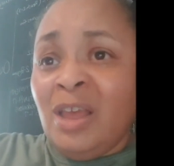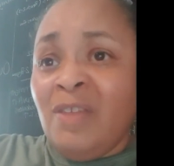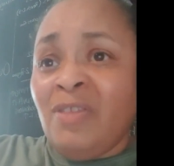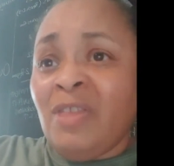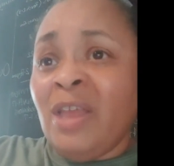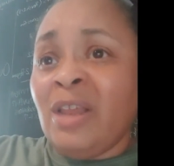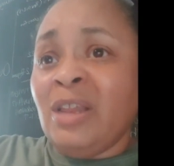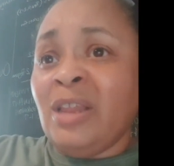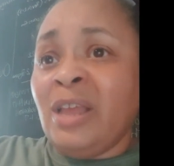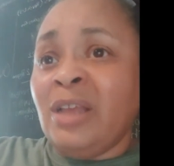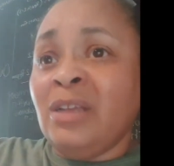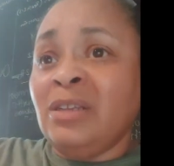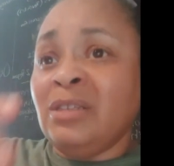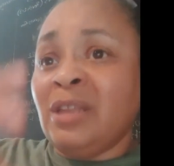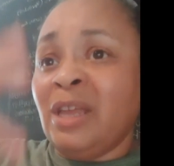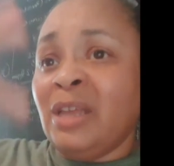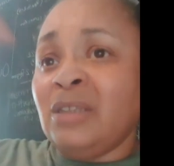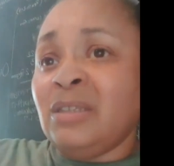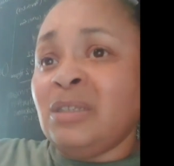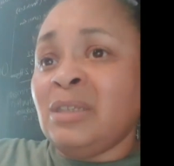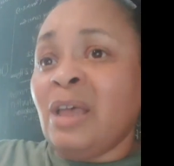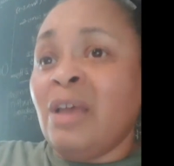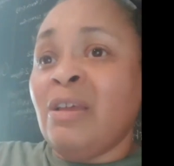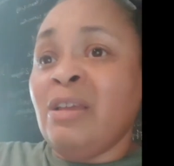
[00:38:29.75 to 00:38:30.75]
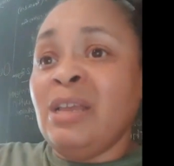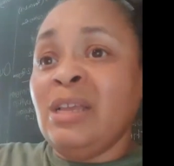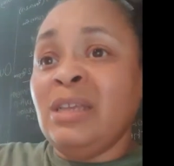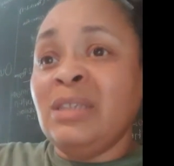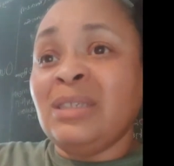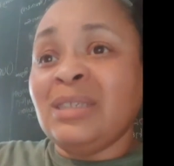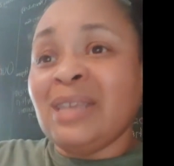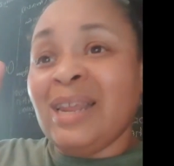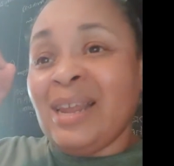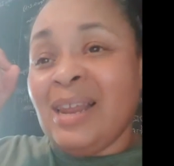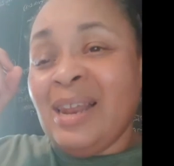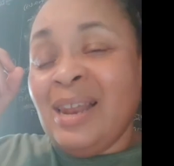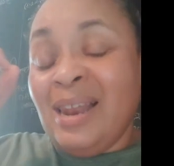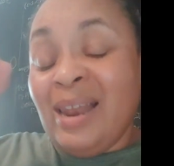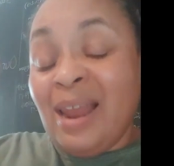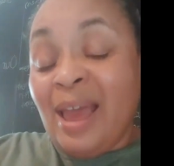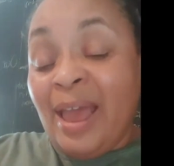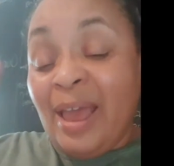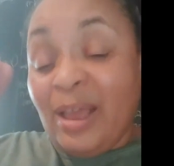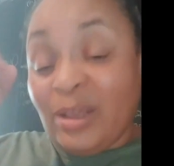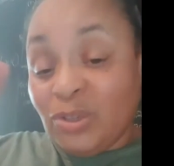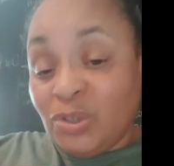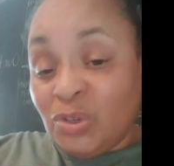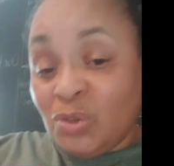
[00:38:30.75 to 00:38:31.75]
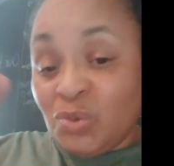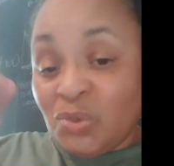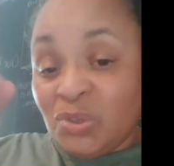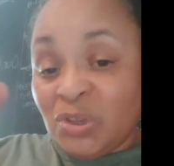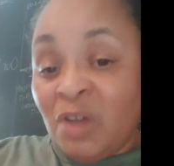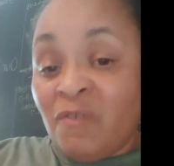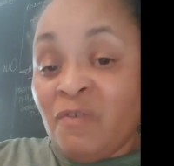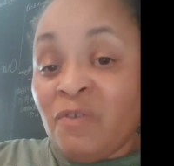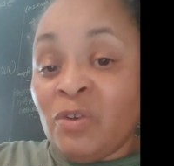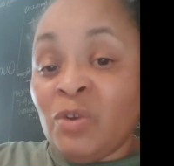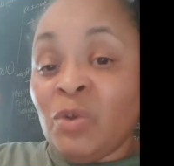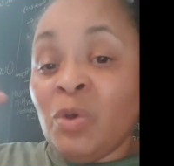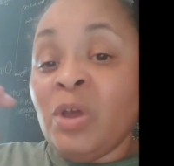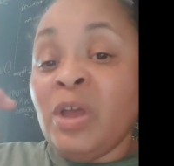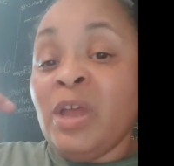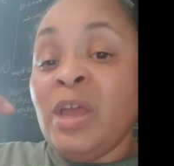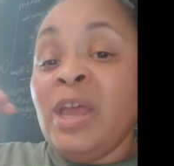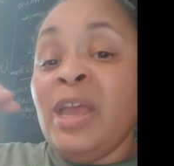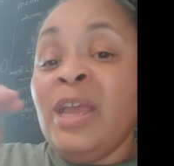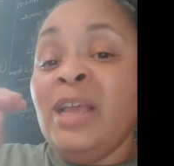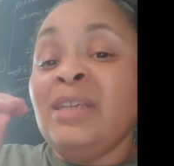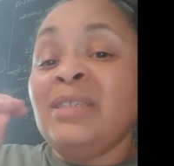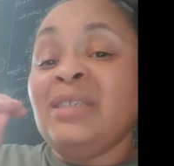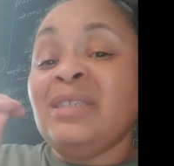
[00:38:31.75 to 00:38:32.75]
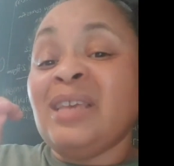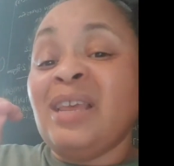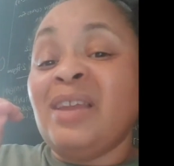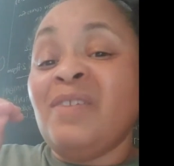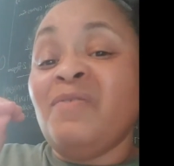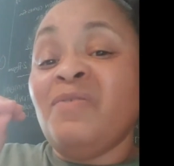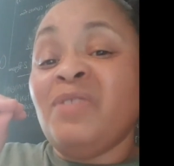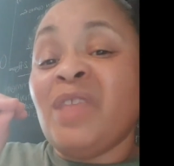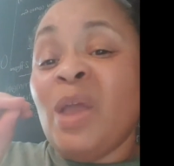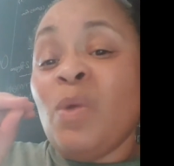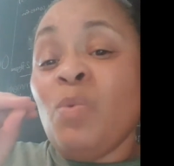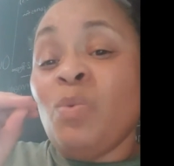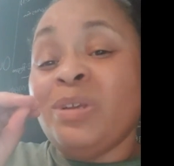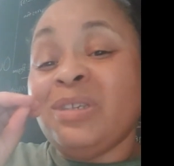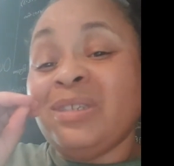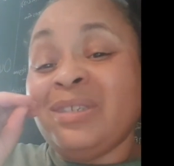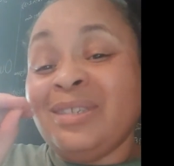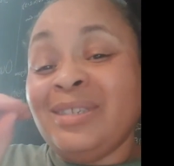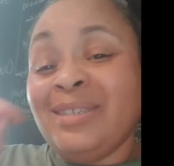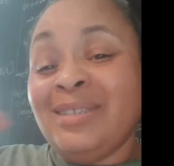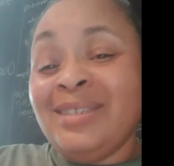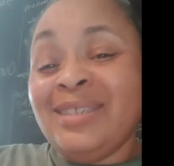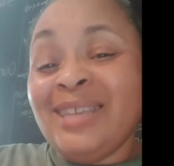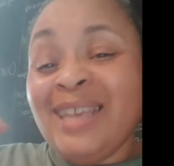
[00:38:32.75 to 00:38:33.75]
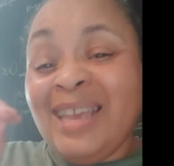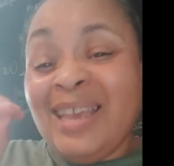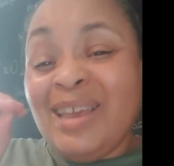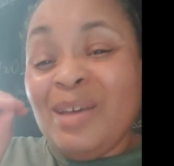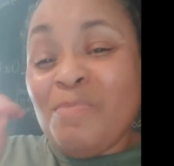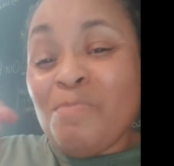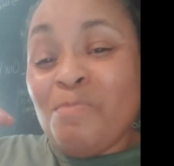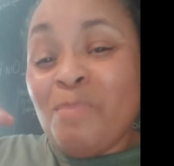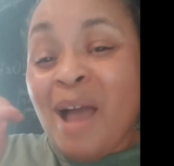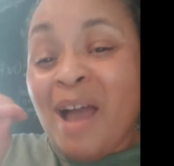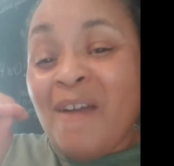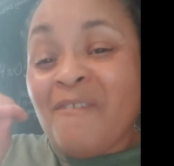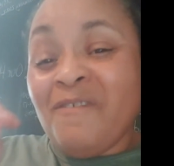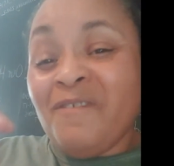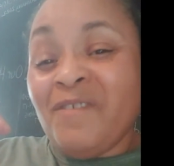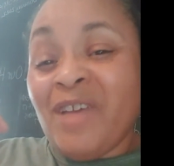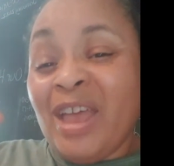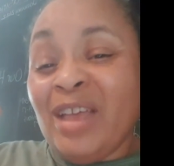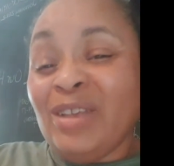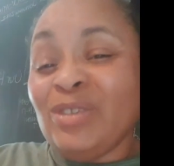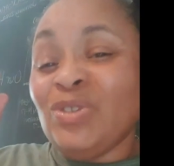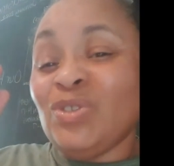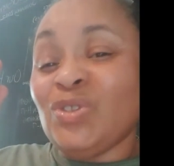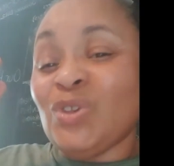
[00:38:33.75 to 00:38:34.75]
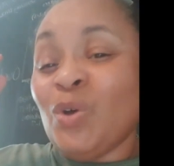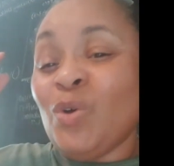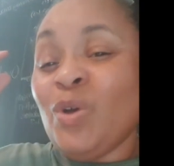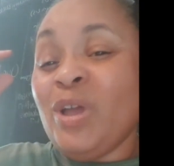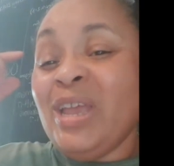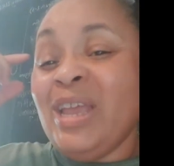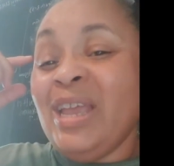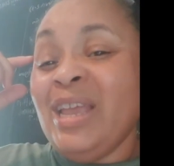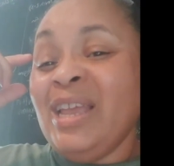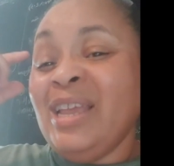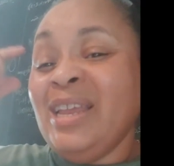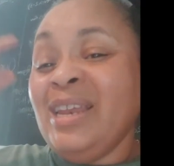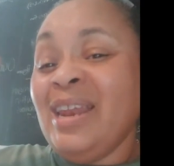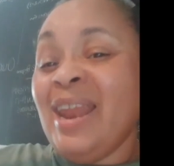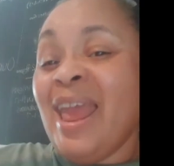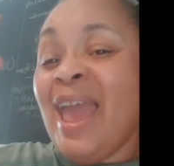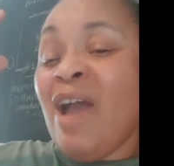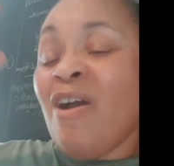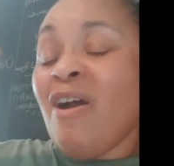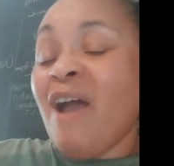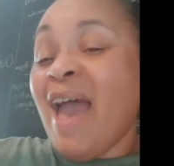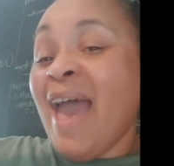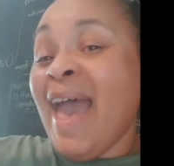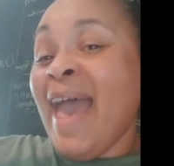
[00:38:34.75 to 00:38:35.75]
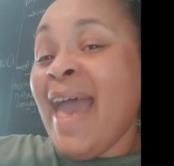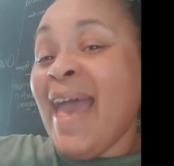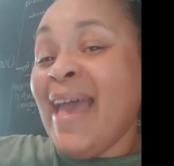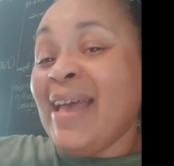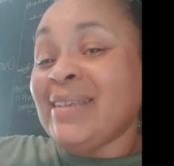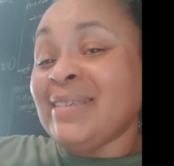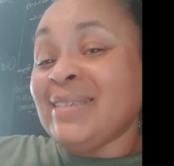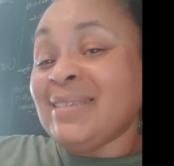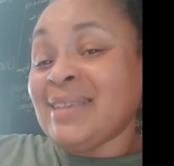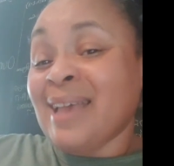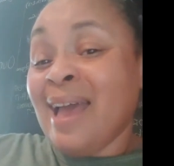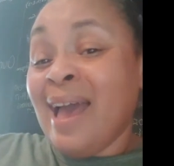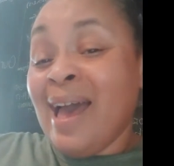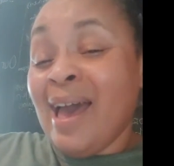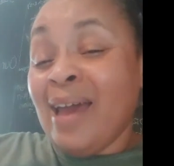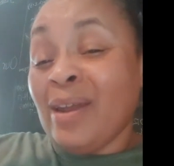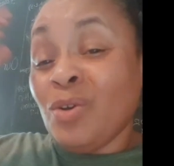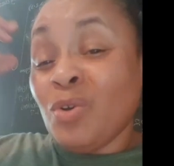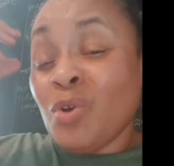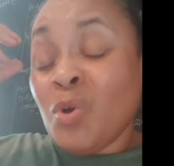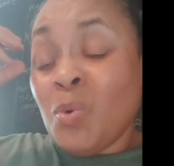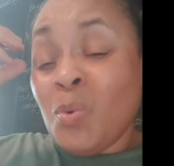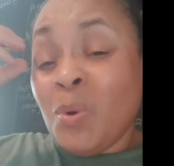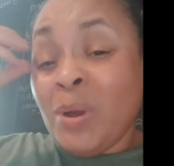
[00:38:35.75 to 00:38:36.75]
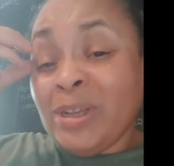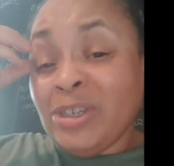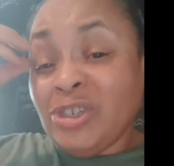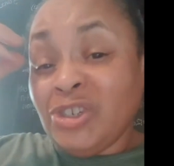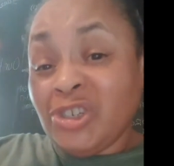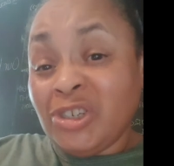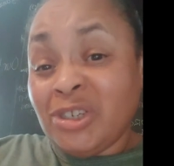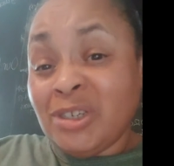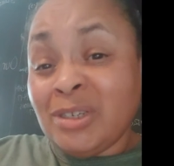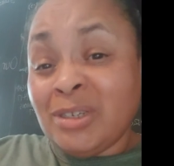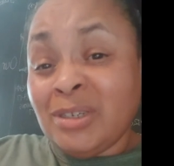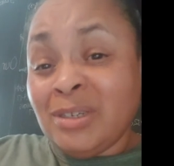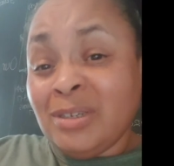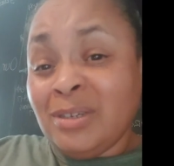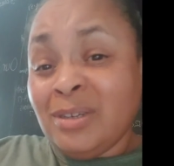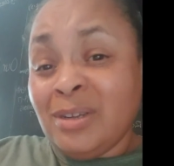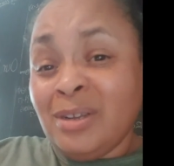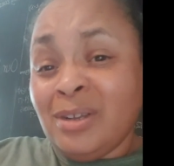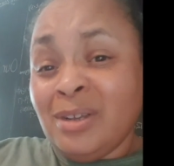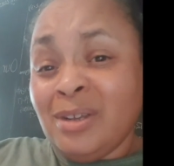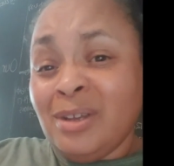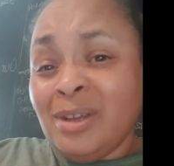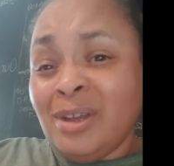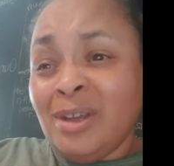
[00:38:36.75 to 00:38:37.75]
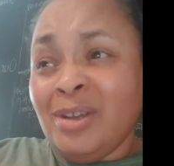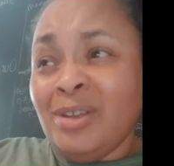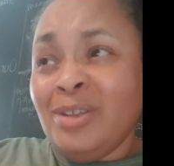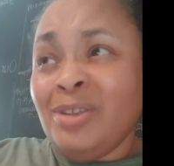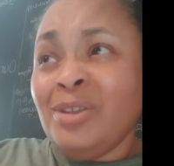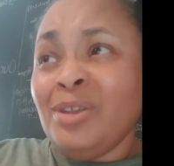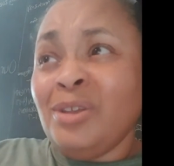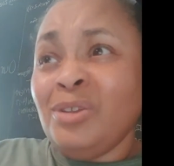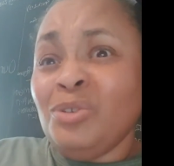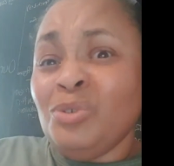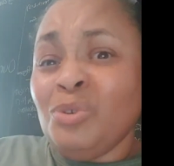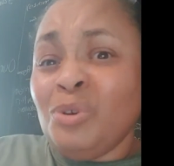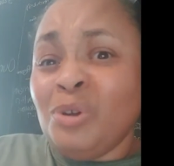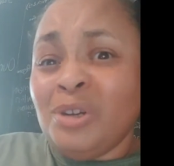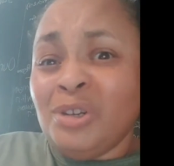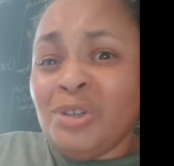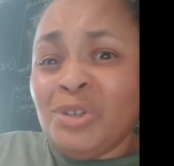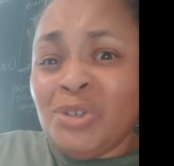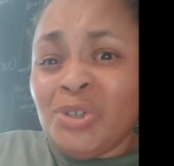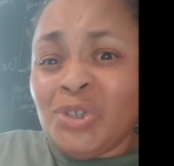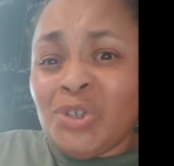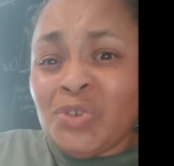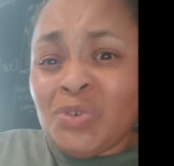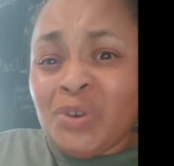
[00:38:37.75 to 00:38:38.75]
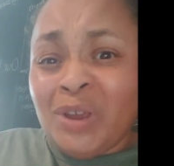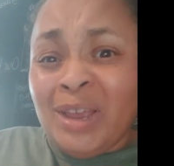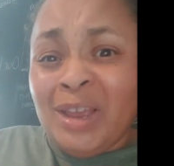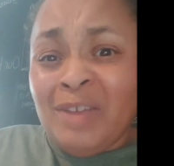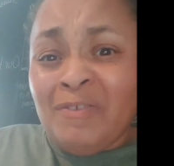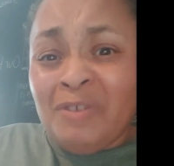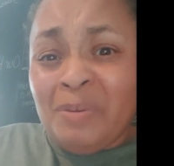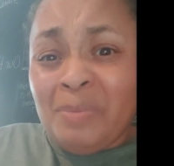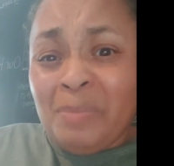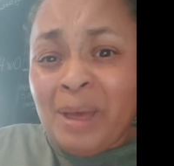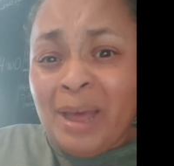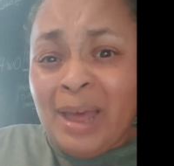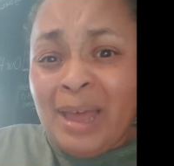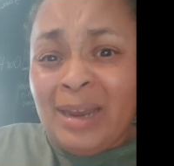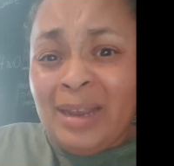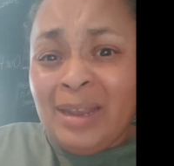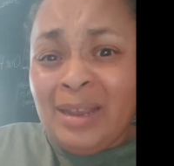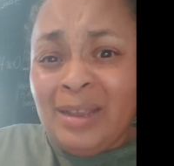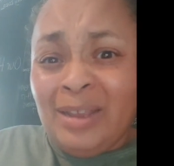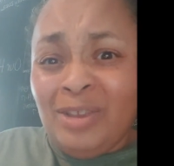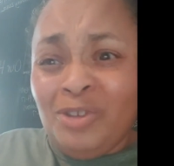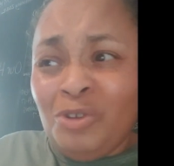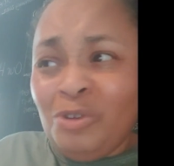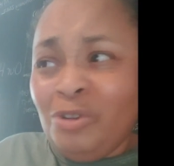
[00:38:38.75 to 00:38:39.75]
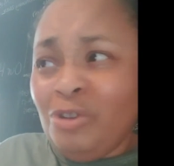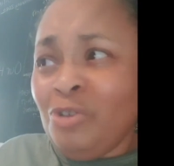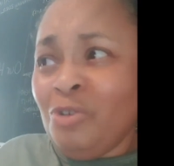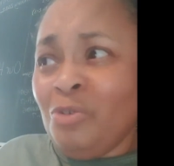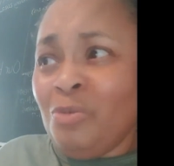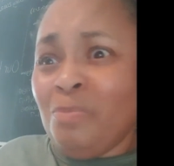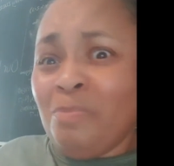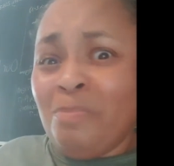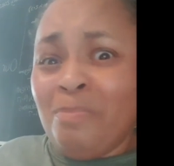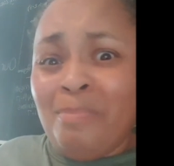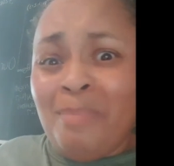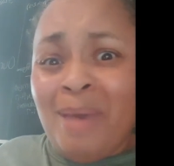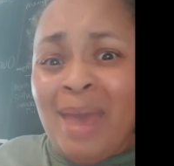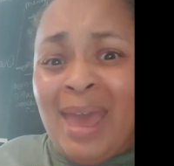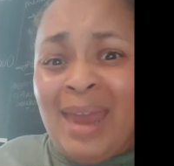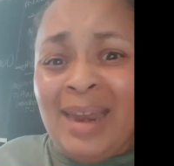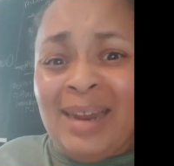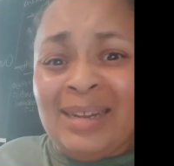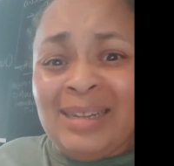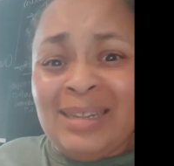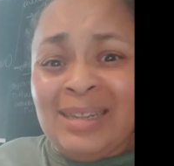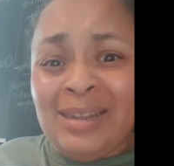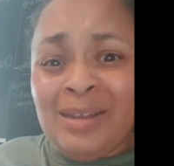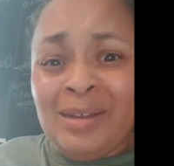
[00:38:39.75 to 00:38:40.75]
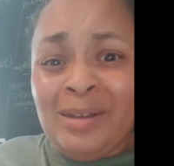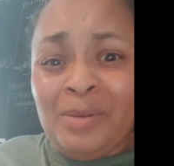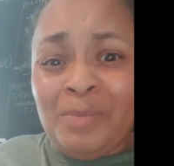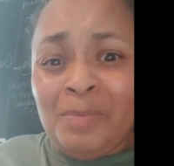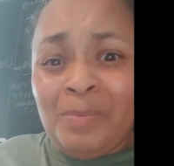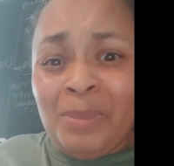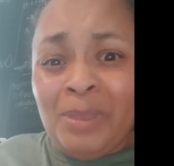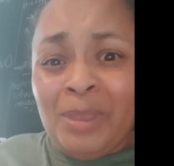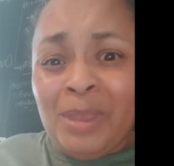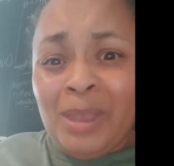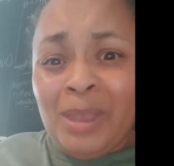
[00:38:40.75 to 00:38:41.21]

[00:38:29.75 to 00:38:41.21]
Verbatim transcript: They, they, they. He said, "Alas, O sovereign Lord," he said, "if they would seek my face." So he now asked God a question: Are you going to destroy everybody? You, you're mad at them,